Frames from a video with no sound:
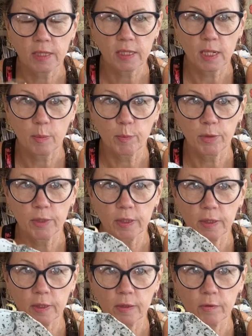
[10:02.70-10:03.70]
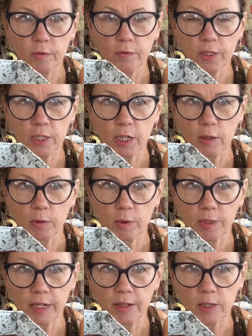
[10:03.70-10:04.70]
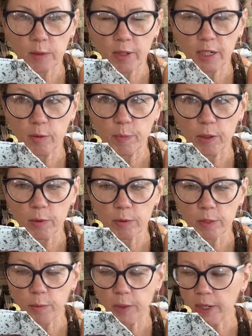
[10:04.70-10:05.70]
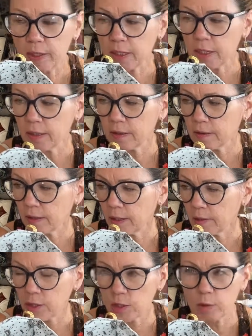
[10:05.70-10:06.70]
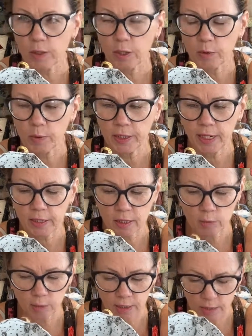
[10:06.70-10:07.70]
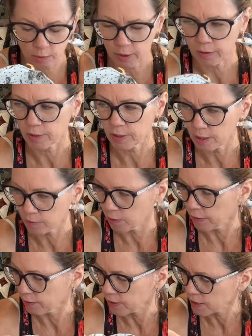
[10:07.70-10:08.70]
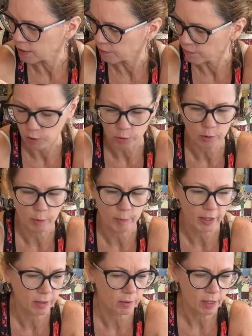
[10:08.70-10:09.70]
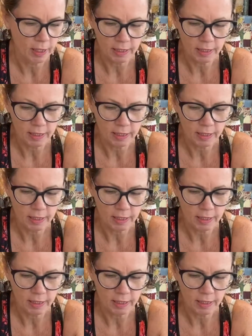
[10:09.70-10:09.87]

separate video on how to make the bowls, but I'm gonna do another one next week as well, because I've got other stuff to talk about.